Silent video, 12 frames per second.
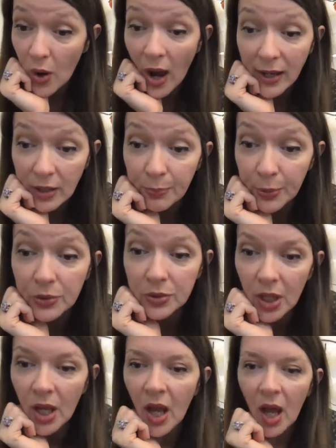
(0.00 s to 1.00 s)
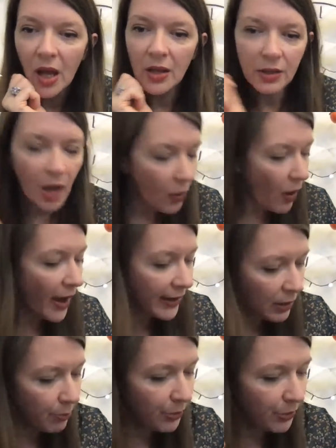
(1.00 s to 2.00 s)
I can put,
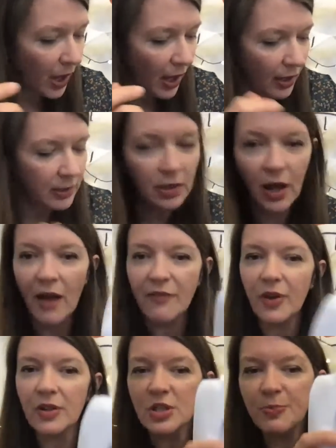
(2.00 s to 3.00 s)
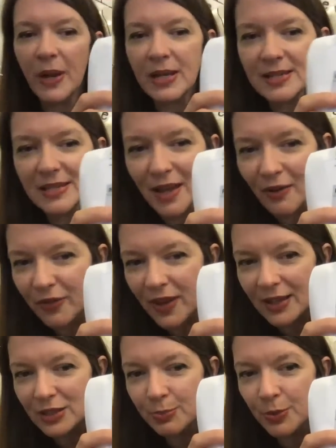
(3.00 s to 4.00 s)
I've got space enough
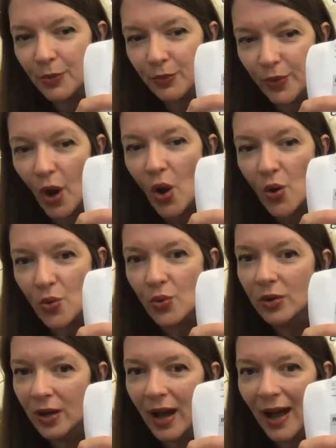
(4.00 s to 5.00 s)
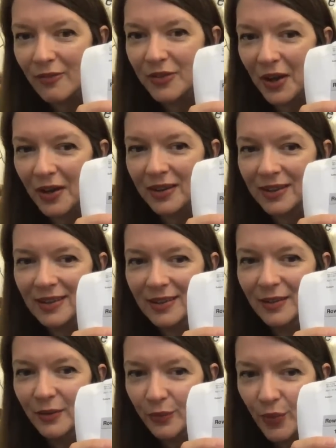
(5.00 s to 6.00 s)
here to put row, haven't I?
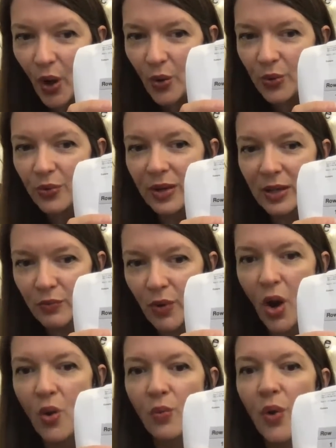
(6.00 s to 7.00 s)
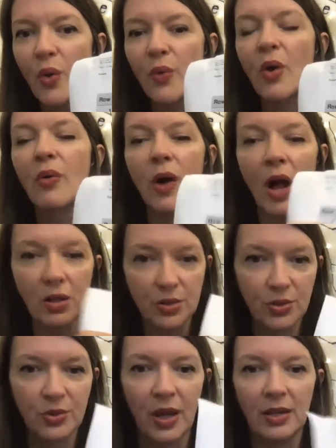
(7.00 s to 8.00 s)
Row 3, row. I'll
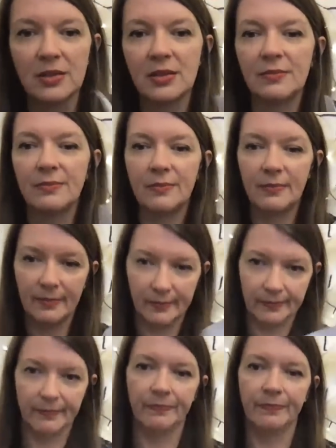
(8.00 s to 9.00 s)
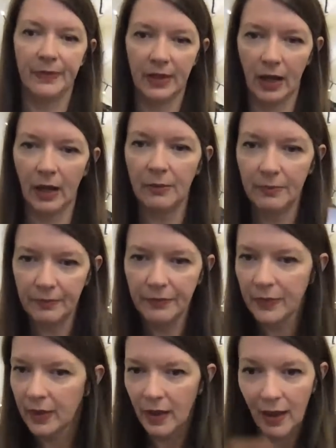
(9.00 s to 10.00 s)
do that. Yeah.
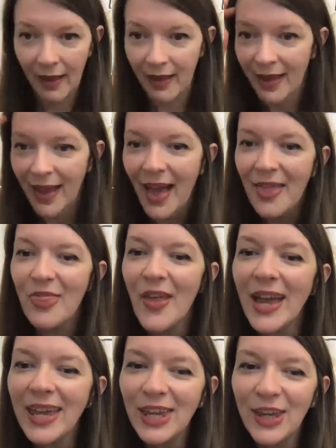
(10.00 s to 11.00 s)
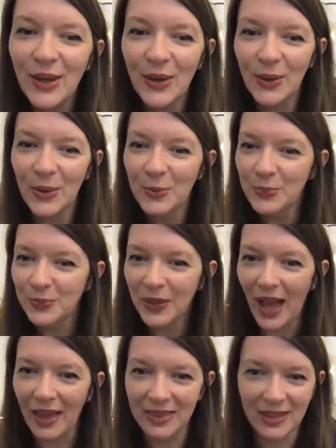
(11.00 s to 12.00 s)
Thank you,
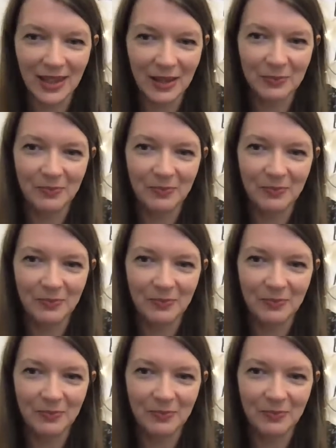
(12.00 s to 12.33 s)
Kathy.